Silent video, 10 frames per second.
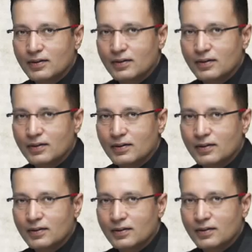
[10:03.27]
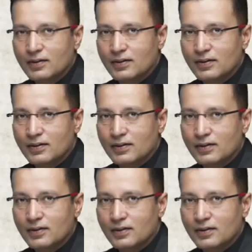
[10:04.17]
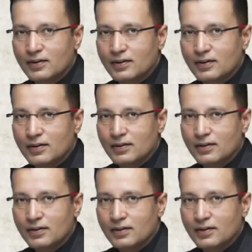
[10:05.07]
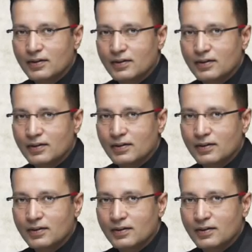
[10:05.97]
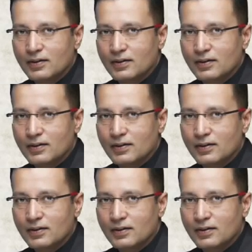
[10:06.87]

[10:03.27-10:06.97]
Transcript: (silence)